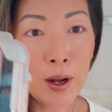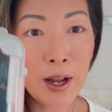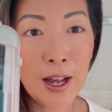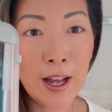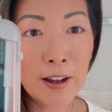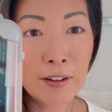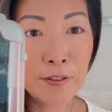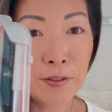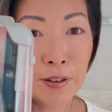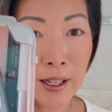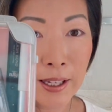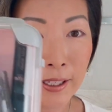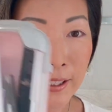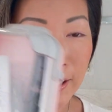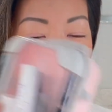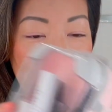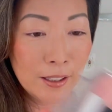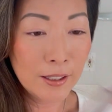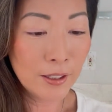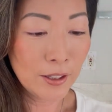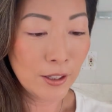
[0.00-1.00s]
I have
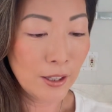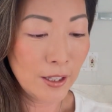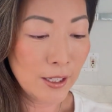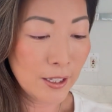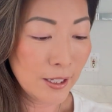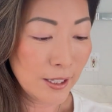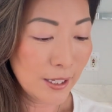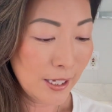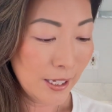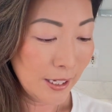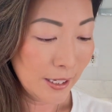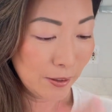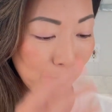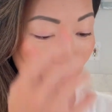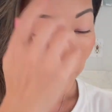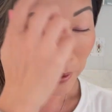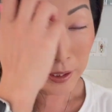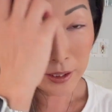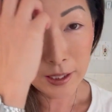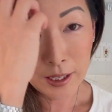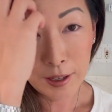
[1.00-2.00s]
like the kit
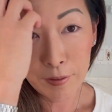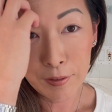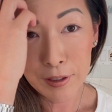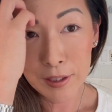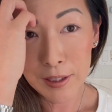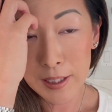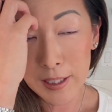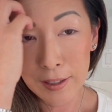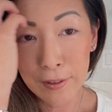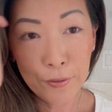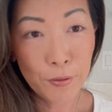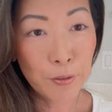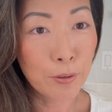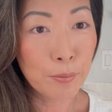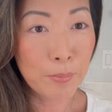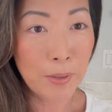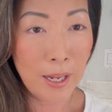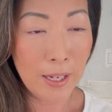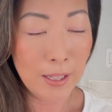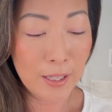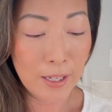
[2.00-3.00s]
with everything from
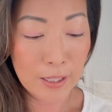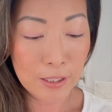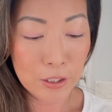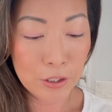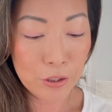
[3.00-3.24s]
Lilac